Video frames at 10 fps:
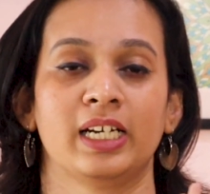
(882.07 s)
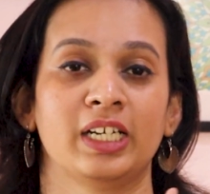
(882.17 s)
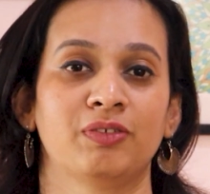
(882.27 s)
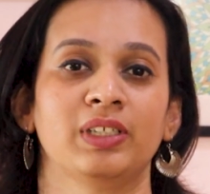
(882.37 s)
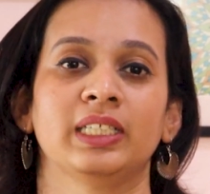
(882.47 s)

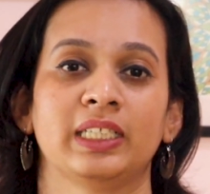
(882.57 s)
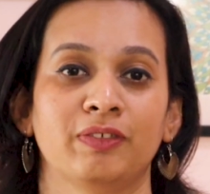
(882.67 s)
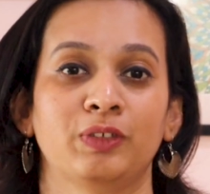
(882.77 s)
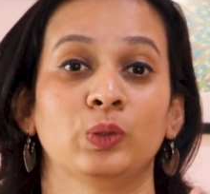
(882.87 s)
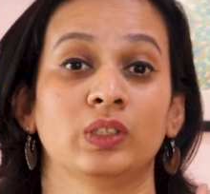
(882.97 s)
It will
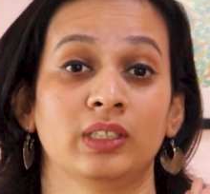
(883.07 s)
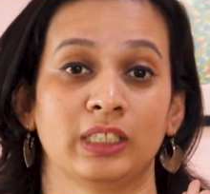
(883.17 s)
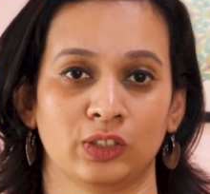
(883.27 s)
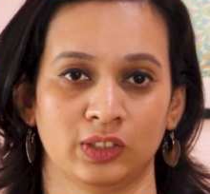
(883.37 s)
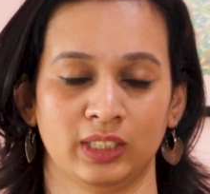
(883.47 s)
give you the
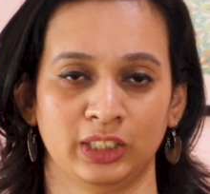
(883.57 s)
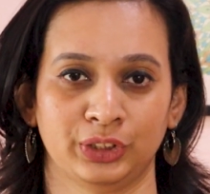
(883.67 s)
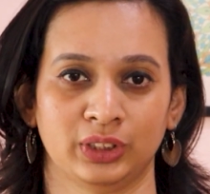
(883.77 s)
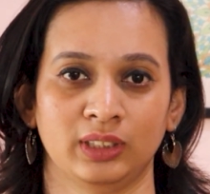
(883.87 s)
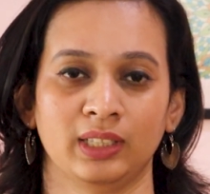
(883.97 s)

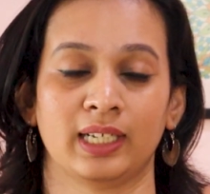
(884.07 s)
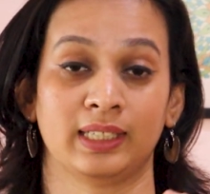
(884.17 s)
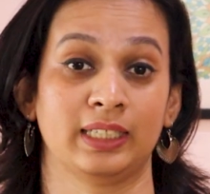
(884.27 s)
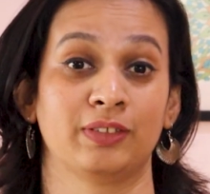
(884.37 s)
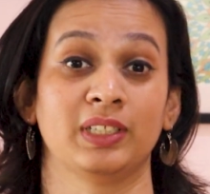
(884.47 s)
recognition
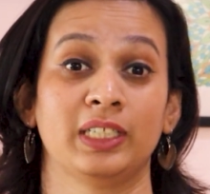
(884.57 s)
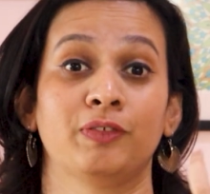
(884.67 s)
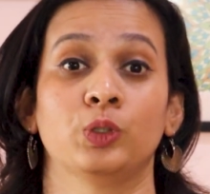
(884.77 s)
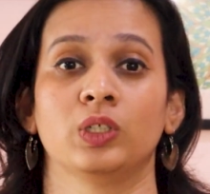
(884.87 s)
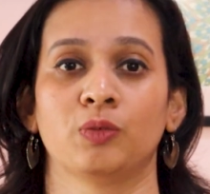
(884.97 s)
and it will
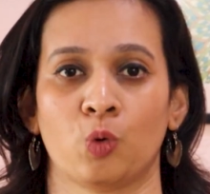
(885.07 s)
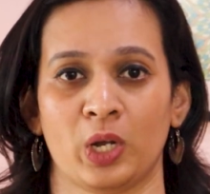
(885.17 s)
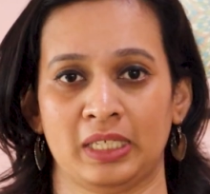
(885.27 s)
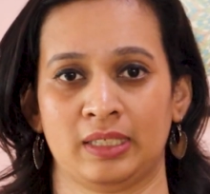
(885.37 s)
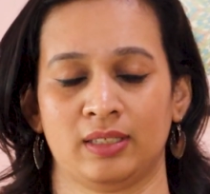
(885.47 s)
give you the
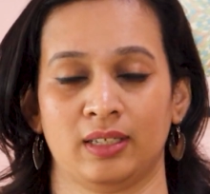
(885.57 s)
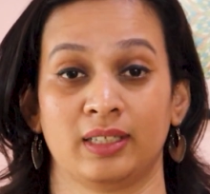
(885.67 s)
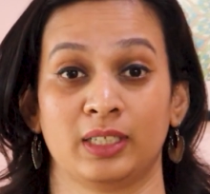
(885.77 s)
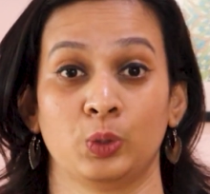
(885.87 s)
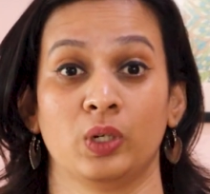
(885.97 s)
voice
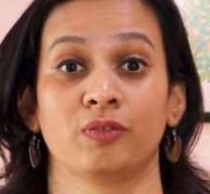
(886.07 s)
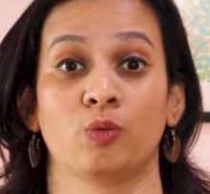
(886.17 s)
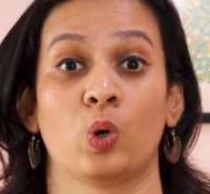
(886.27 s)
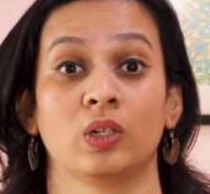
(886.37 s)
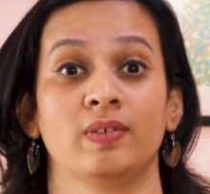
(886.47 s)
that you
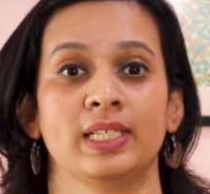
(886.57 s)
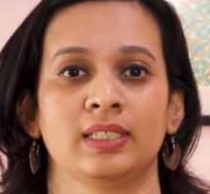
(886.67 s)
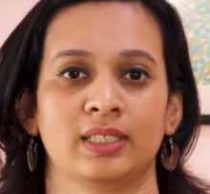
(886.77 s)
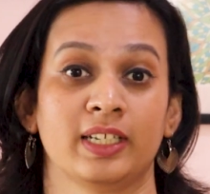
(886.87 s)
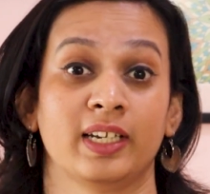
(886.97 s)
have
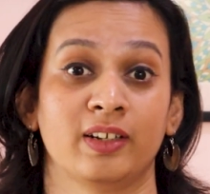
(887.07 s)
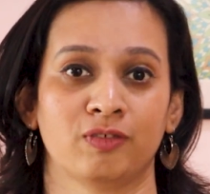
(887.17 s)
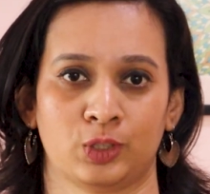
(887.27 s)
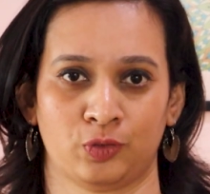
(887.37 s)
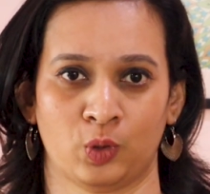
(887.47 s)
always
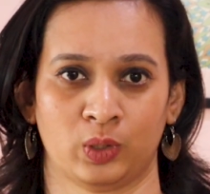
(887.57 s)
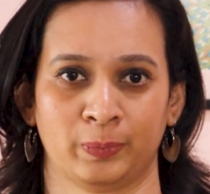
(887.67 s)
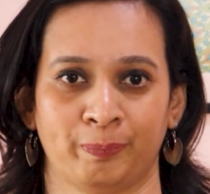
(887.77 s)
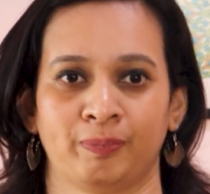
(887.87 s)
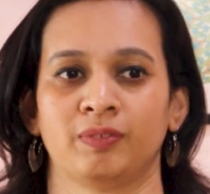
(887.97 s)
craved for.
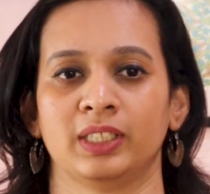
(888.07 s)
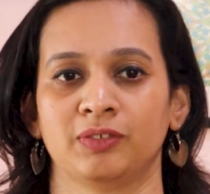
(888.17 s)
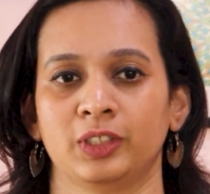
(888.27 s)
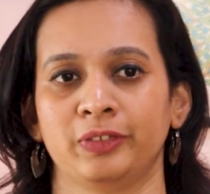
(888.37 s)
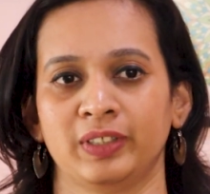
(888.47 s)

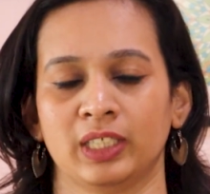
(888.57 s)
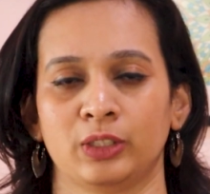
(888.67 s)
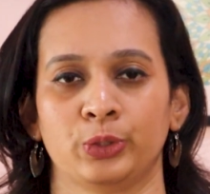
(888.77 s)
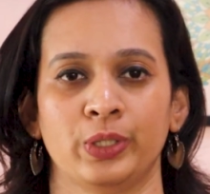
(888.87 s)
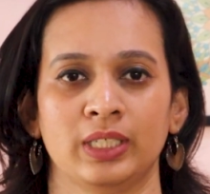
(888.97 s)
Whenever we
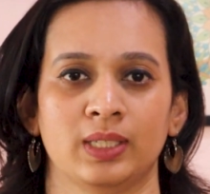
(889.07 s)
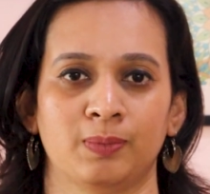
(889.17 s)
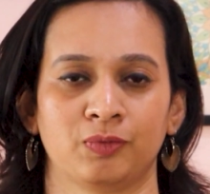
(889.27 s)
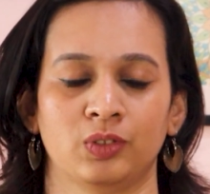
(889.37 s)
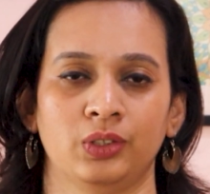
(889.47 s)
are doing
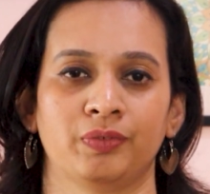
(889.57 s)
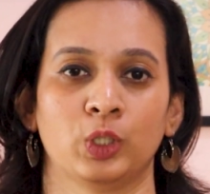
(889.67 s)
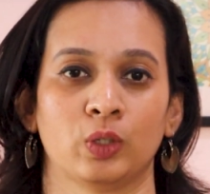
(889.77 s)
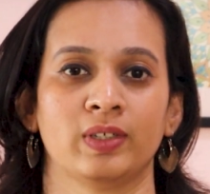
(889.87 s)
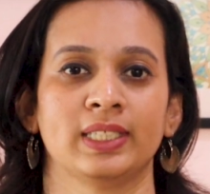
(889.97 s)
some work,
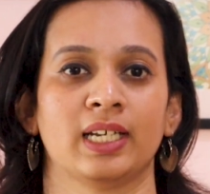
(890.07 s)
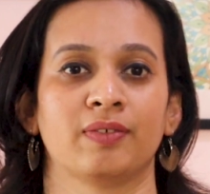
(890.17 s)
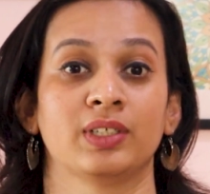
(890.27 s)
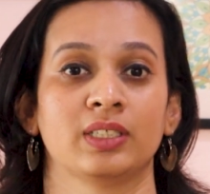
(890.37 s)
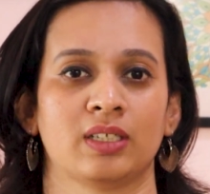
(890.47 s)
we always
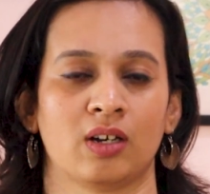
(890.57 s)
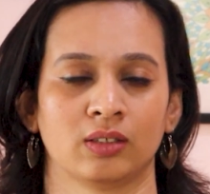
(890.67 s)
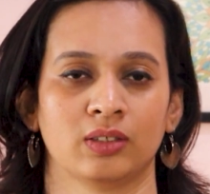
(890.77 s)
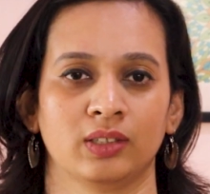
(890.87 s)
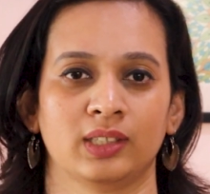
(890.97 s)
have this
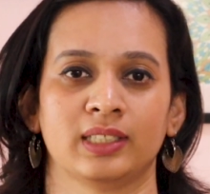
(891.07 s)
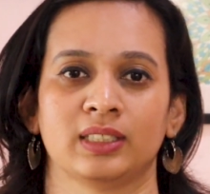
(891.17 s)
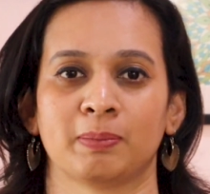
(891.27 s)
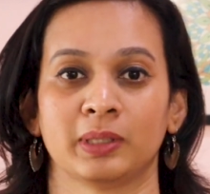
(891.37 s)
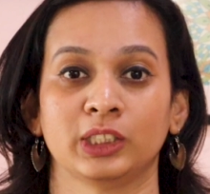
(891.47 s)
hunger that
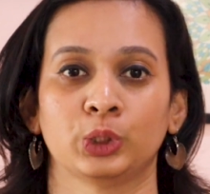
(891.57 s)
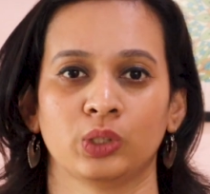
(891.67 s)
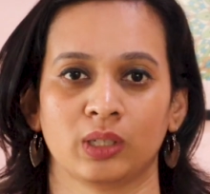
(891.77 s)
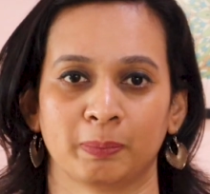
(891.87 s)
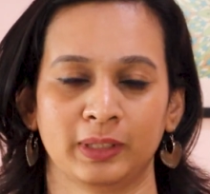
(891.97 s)
somebody
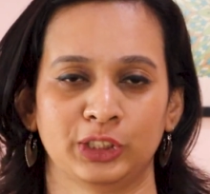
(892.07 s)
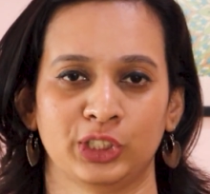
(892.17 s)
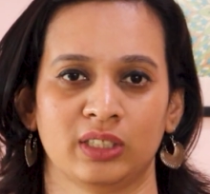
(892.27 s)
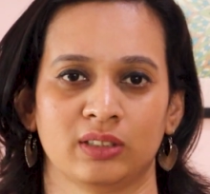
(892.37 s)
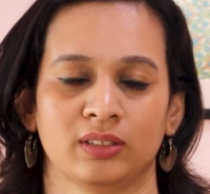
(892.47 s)
should
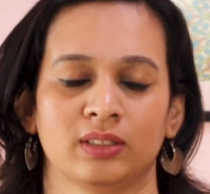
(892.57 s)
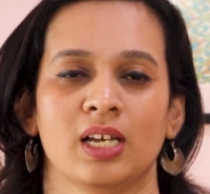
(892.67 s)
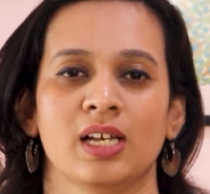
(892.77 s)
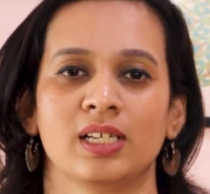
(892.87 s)
appreciate us.